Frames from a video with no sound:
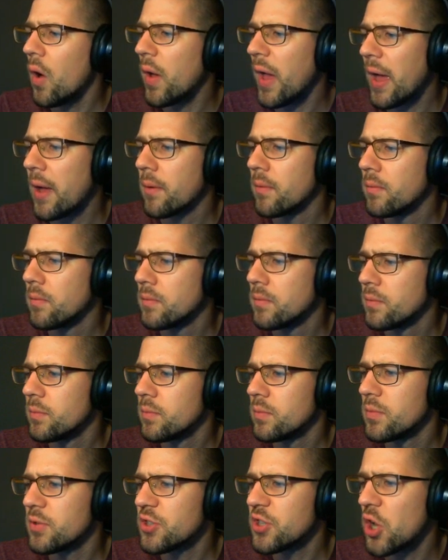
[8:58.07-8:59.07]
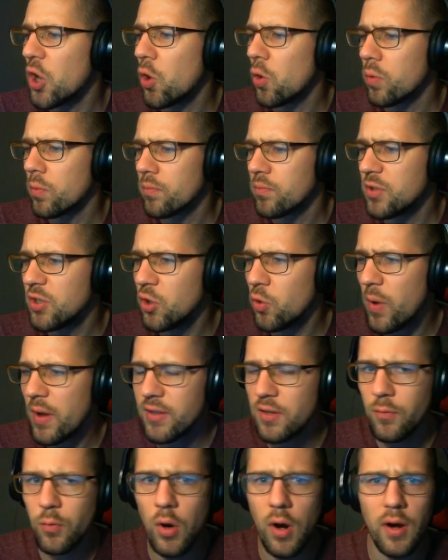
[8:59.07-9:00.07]
Okay, so two
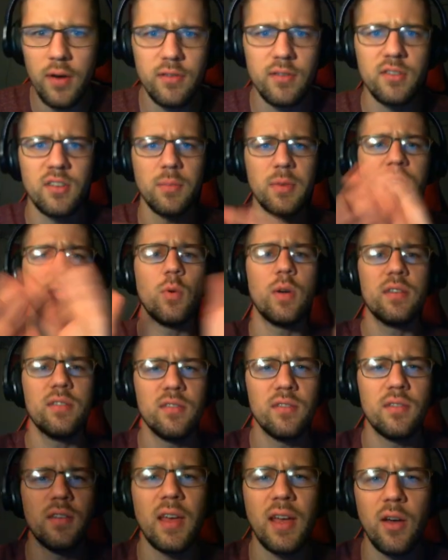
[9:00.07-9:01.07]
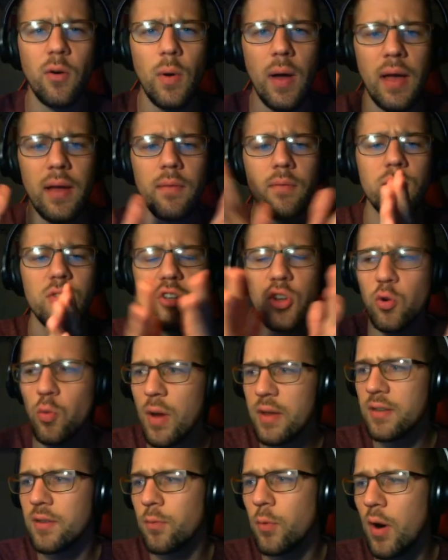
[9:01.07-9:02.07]
reservoirs. Some intuitions to take away.
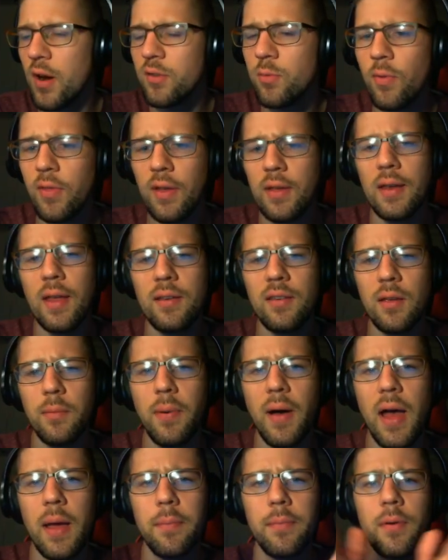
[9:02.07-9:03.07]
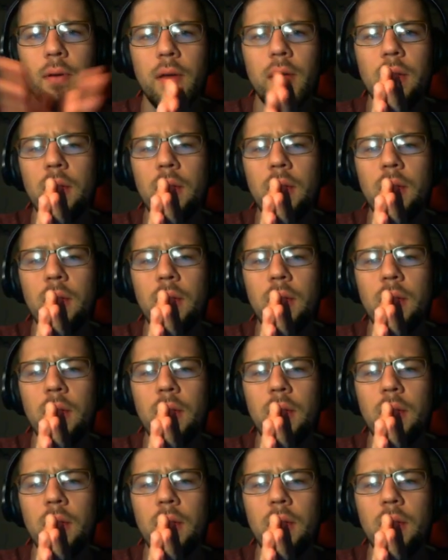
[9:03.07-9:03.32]
Two reservoirs with a connecting pipe.